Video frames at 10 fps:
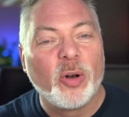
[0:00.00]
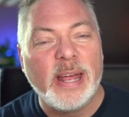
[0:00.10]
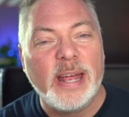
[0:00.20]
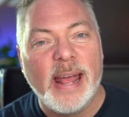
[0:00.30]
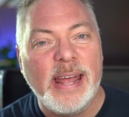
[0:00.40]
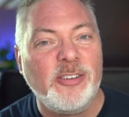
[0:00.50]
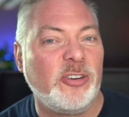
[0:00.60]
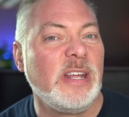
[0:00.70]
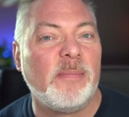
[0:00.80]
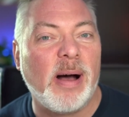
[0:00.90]
an
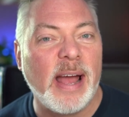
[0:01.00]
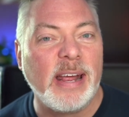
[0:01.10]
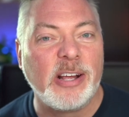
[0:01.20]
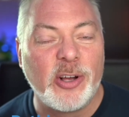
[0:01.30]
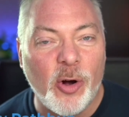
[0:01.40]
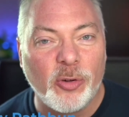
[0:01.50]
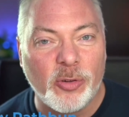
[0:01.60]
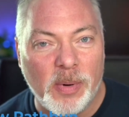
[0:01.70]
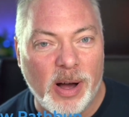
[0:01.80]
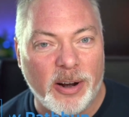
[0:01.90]
HDMI
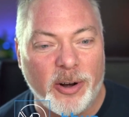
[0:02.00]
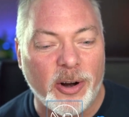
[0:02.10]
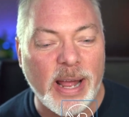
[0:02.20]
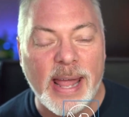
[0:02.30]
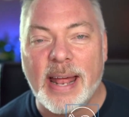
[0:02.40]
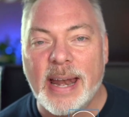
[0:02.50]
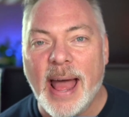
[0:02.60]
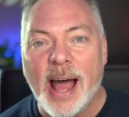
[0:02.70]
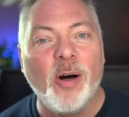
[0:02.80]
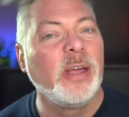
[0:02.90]
ghost monitor and
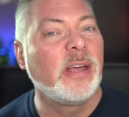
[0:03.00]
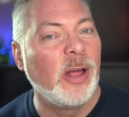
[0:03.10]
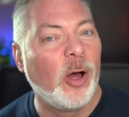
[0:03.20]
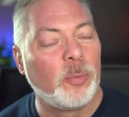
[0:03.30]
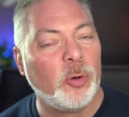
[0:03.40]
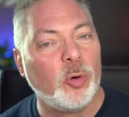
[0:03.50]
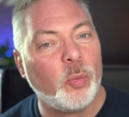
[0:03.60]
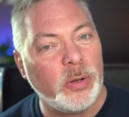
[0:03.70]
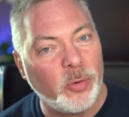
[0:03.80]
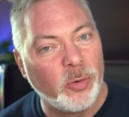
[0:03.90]
how it can help you
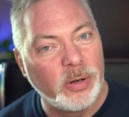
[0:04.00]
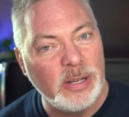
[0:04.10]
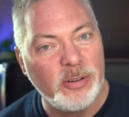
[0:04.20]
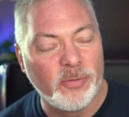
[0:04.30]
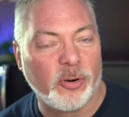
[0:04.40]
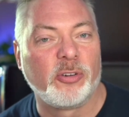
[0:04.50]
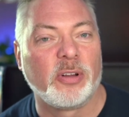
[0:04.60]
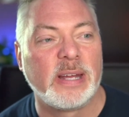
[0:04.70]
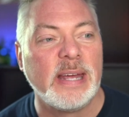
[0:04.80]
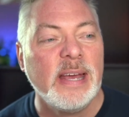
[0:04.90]
when you're teaching
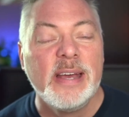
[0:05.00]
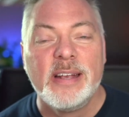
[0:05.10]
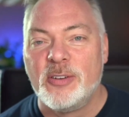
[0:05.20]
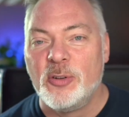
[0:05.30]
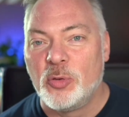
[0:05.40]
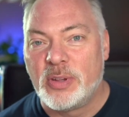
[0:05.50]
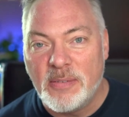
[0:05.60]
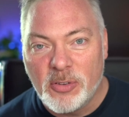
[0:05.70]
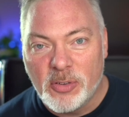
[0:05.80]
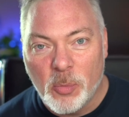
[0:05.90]
virtually to
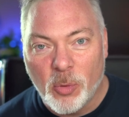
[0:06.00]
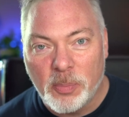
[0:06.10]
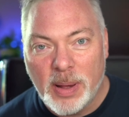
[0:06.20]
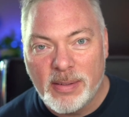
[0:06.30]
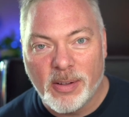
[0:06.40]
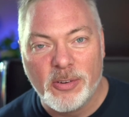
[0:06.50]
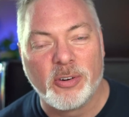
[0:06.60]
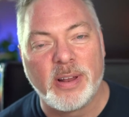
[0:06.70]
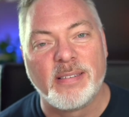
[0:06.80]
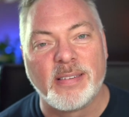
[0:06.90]
save you some more space on your
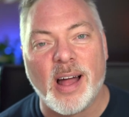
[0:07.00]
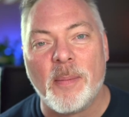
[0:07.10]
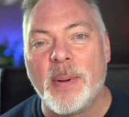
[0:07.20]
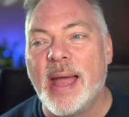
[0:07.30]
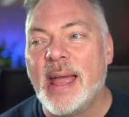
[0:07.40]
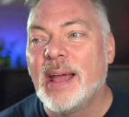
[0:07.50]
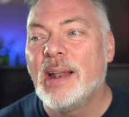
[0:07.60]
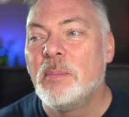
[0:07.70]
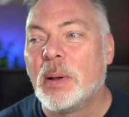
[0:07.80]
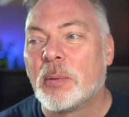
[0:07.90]
desktop
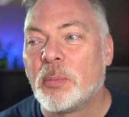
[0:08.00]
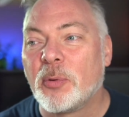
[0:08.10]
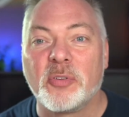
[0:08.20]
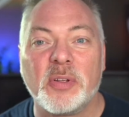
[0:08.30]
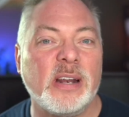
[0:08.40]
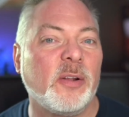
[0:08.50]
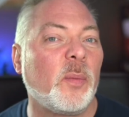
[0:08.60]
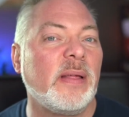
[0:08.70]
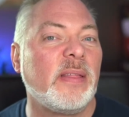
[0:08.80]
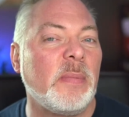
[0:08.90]
and be able to present in the
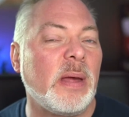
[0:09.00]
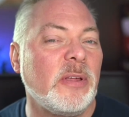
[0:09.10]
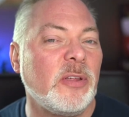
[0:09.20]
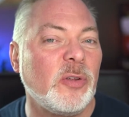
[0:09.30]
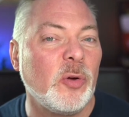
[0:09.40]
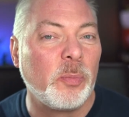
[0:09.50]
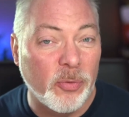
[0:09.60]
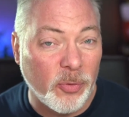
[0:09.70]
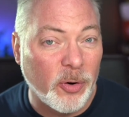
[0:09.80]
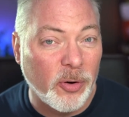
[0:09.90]
way that maybe you
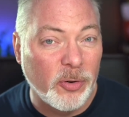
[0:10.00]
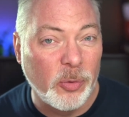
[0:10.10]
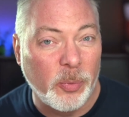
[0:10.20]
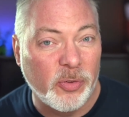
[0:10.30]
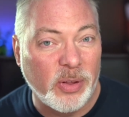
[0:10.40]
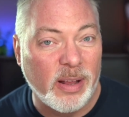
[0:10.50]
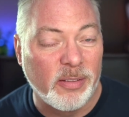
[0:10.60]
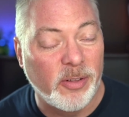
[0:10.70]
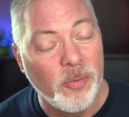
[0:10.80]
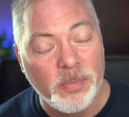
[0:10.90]
prefer to present.
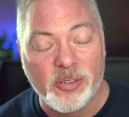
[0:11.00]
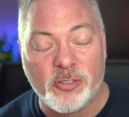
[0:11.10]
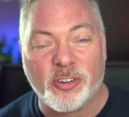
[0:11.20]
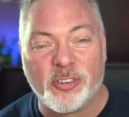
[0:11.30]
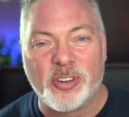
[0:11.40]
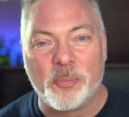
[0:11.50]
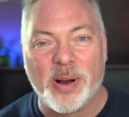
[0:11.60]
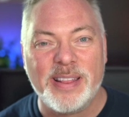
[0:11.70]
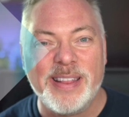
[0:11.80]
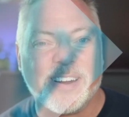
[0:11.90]
So let's just jump
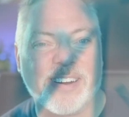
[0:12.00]
right in there.